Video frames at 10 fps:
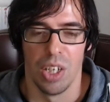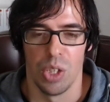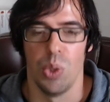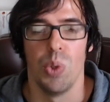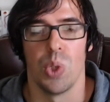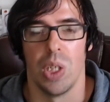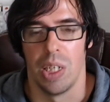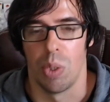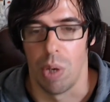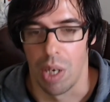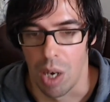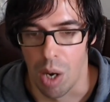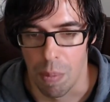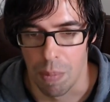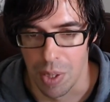Usually quite
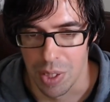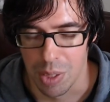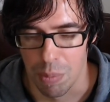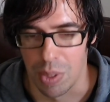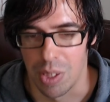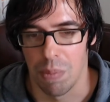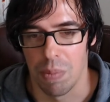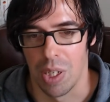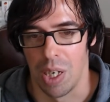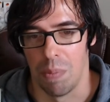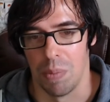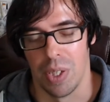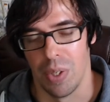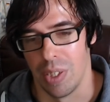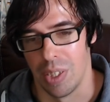harmless, but sometimes
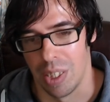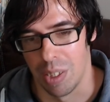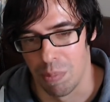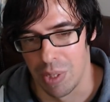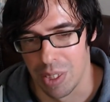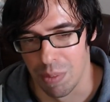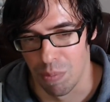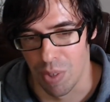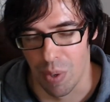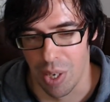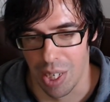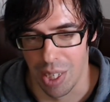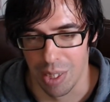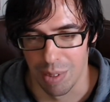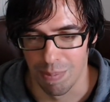there can be some
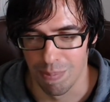very